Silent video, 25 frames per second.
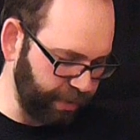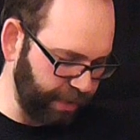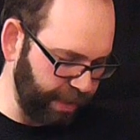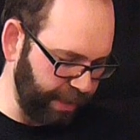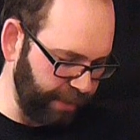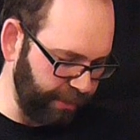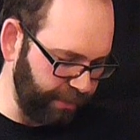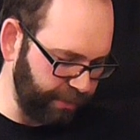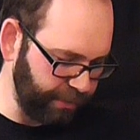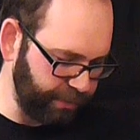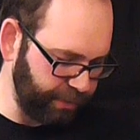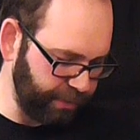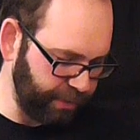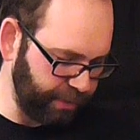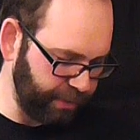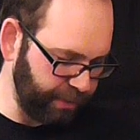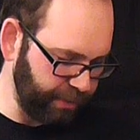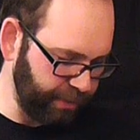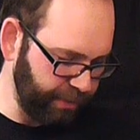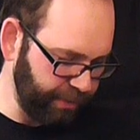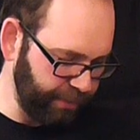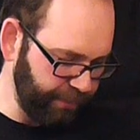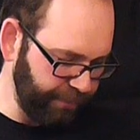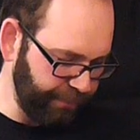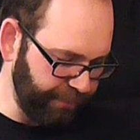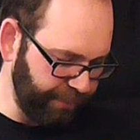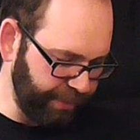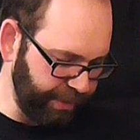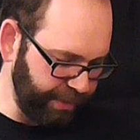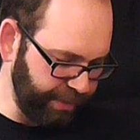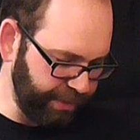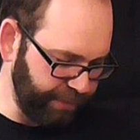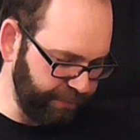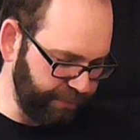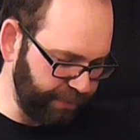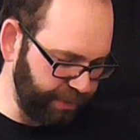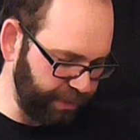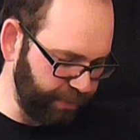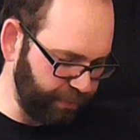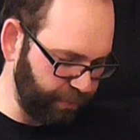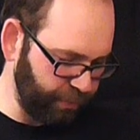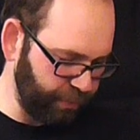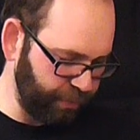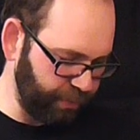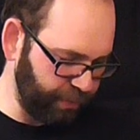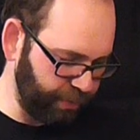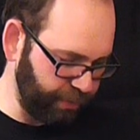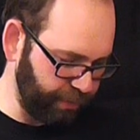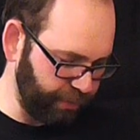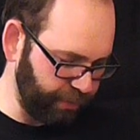character is visible
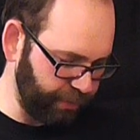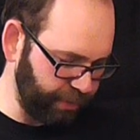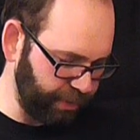to do